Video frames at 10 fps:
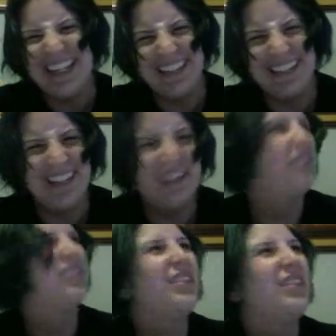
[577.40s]
and I
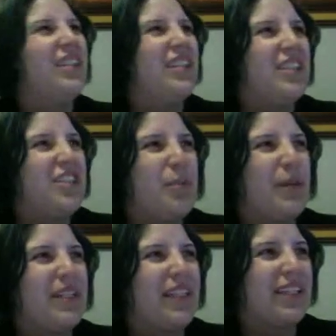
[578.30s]
thought she
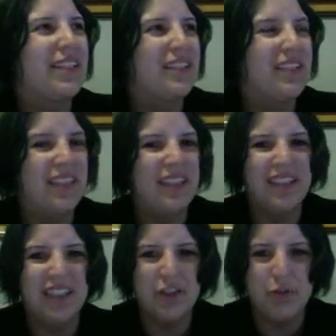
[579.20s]
paid like
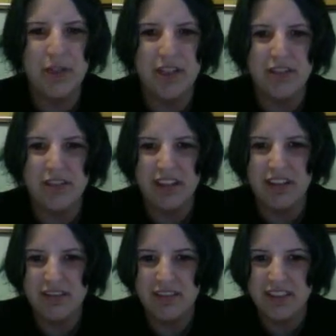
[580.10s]
$100
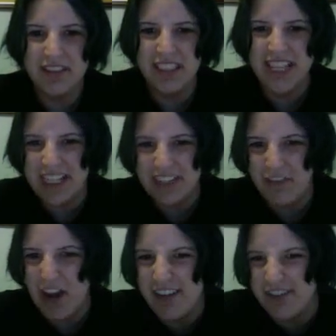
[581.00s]
like
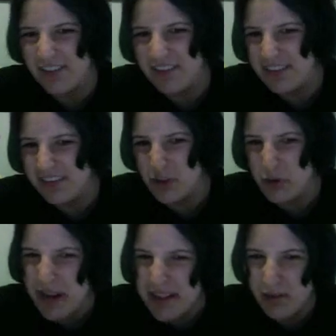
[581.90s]
5
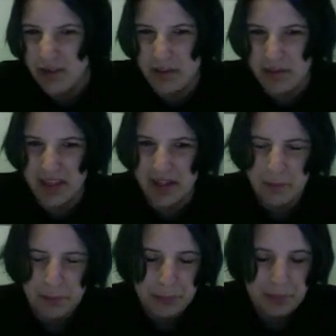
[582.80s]
dreads or
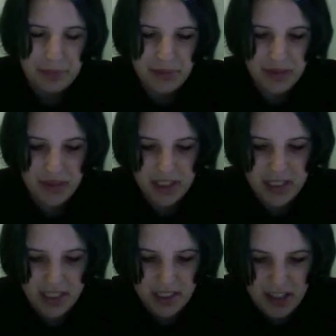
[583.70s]
something,
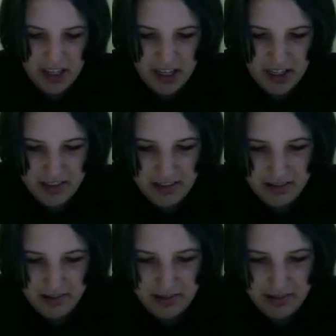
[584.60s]

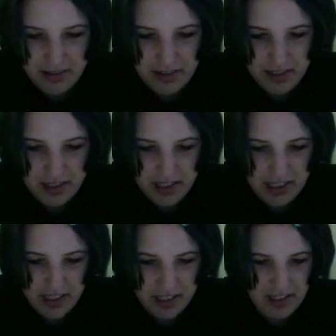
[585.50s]
and
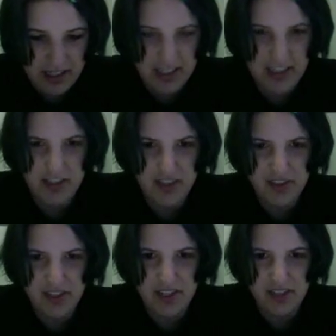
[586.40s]

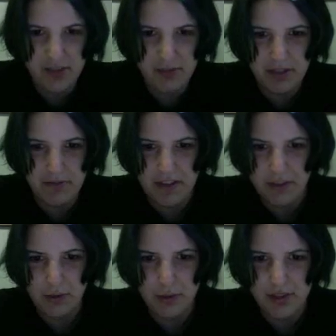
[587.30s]
she's like asking me if I
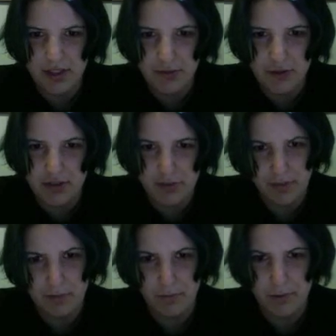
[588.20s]
could do a set of dreads
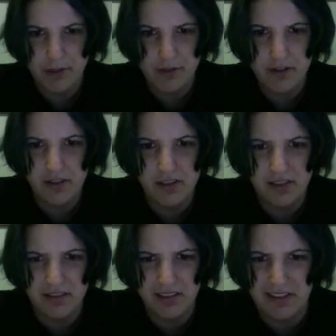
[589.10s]
for under
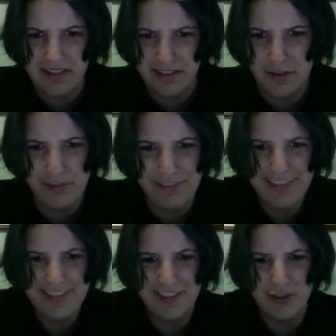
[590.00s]
$400. I was like, I can do it for
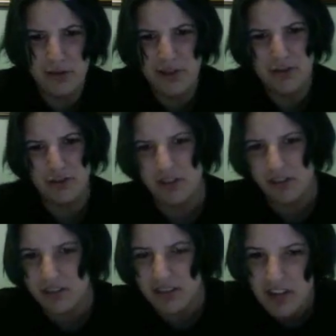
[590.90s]
less than
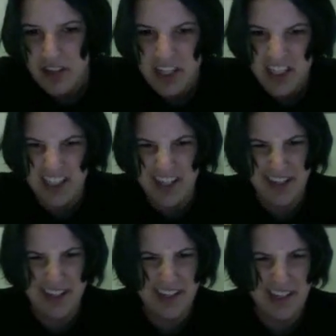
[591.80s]
$200, and
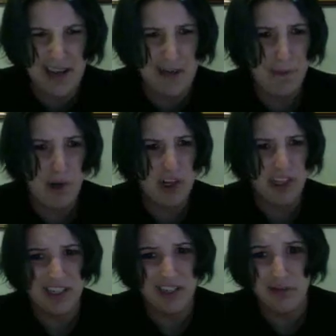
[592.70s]
you can get
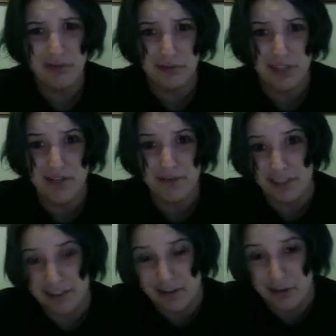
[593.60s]
more. I can do a full head
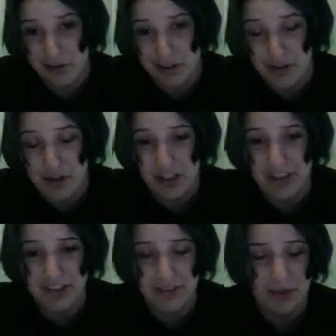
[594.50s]
for less than
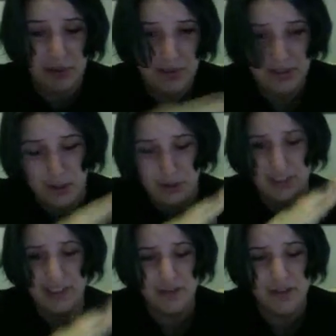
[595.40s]
$200 if you want
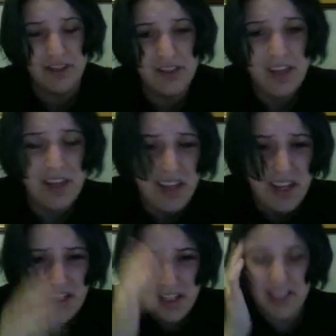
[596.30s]
short length dreads.
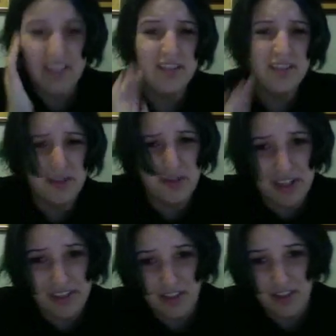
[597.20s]
And this is
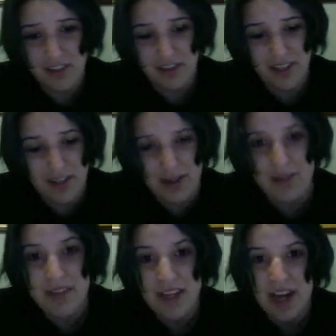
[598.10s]
Australian dollars. So
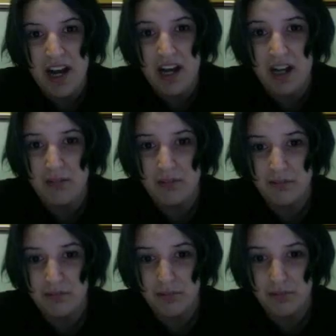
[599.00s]
anyway,
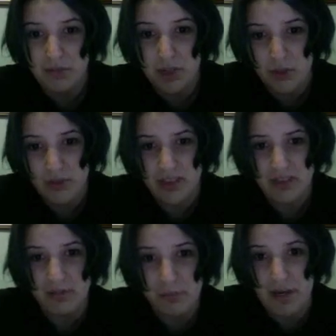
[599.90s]
don't don't
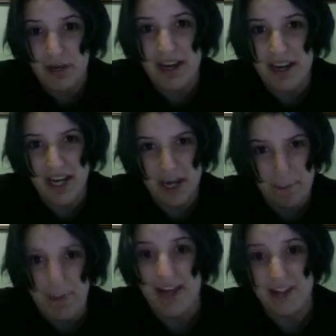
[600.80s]
buy
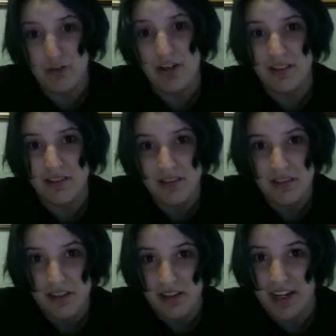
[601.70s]
bad dreads,
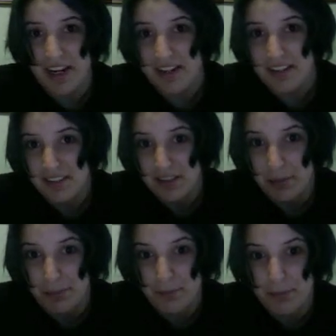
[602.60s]
okay?
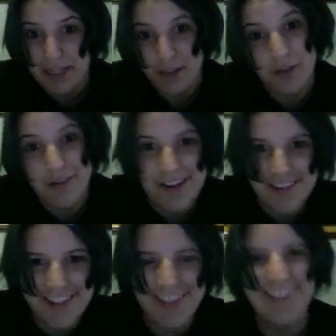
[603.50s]
Buy good
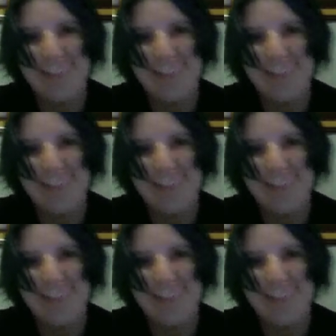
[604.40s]
dreads.